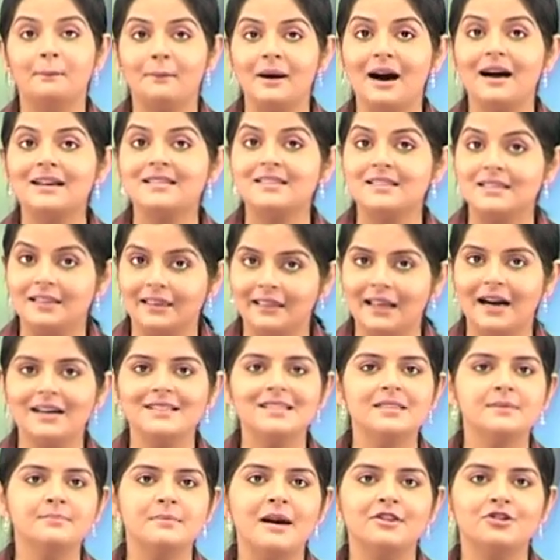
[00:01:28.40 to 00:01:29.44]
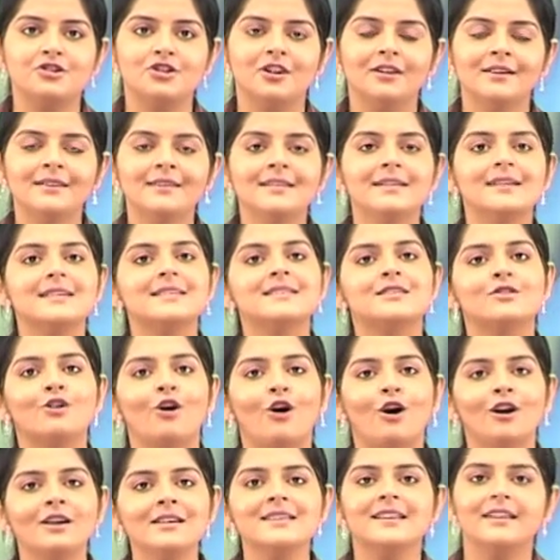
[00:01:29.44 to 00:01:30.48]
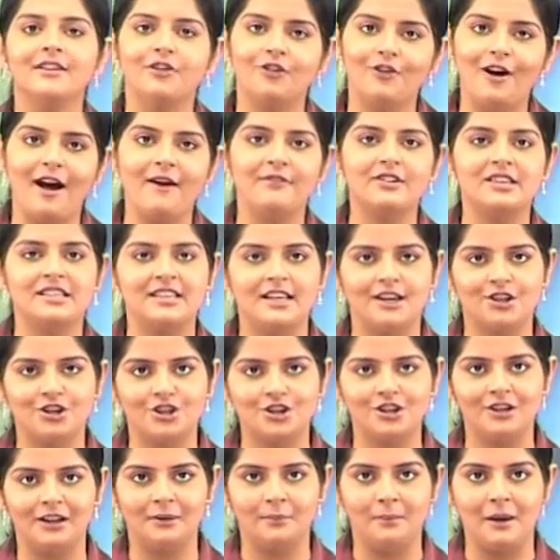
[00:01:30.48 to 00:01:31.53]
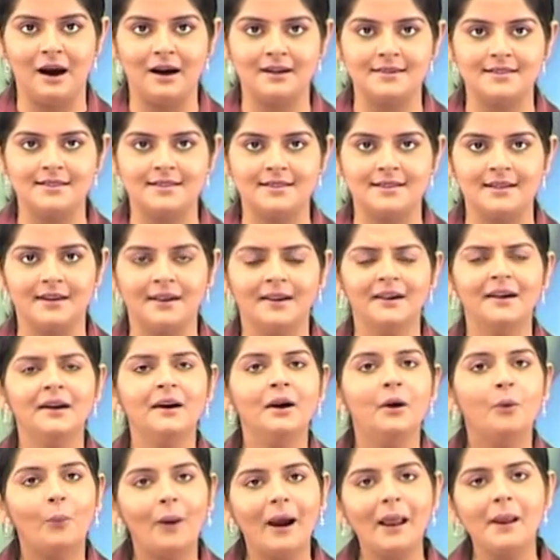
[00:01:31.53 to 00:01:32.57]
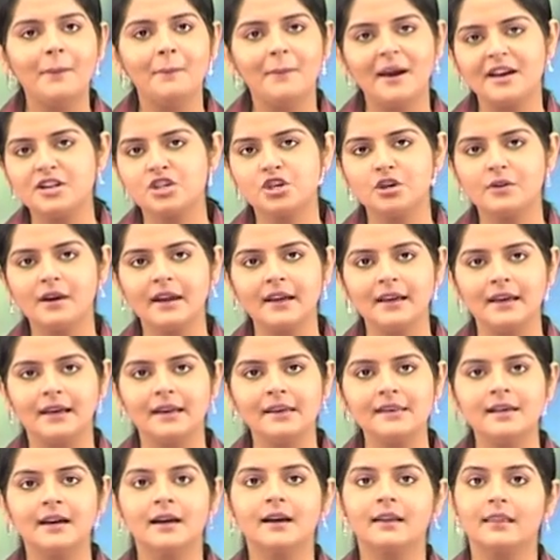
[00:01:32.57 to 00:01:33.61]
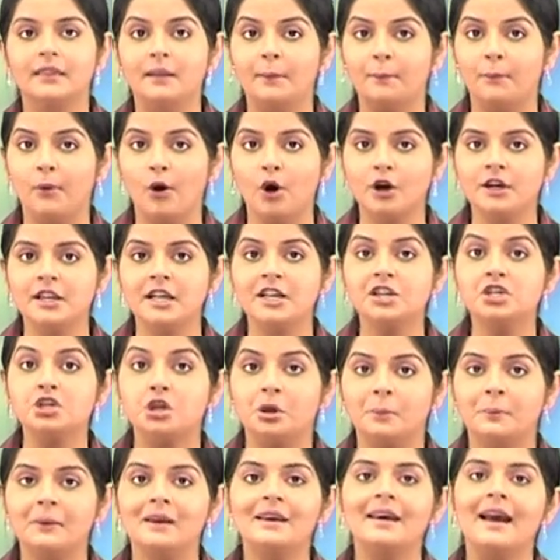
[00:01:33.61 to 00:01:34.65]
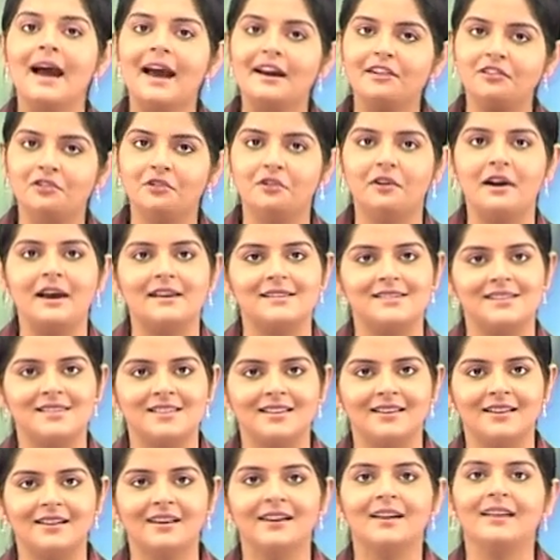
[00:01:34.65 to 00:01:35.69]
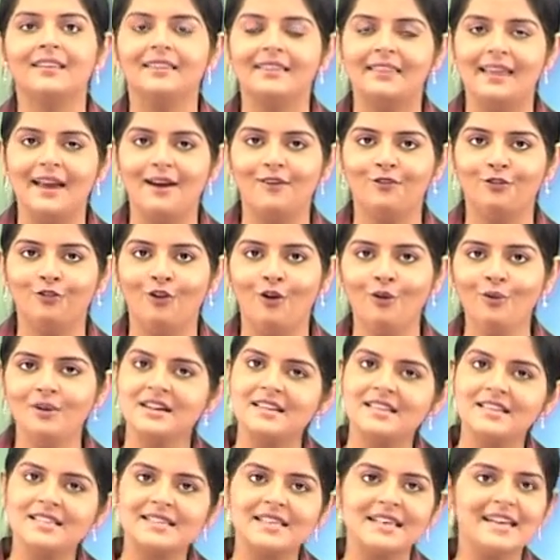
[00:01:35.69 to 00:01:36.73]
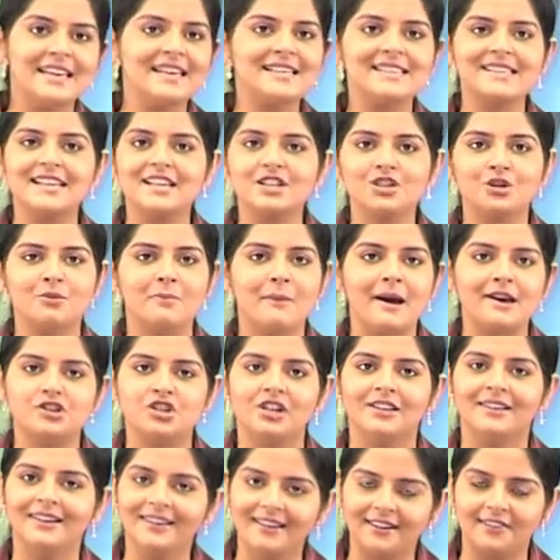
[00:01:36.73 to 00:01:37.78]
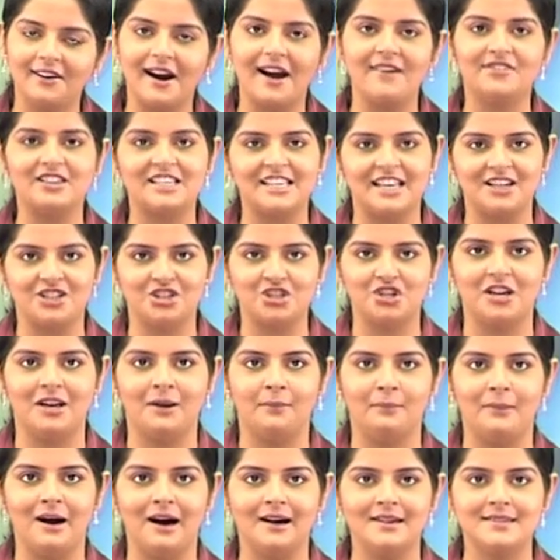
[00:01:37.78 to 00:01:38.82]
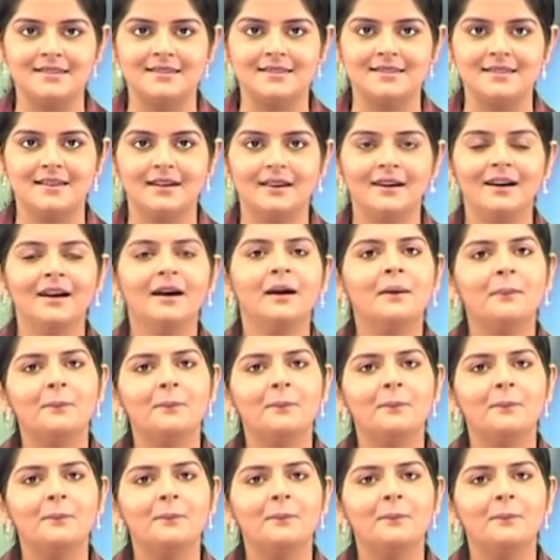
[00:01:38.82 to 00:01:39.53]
The mass thus measured is called gravitational mass. While measuring it, the body should be at rest. Therefore, it is easy to measure the gravitational mass.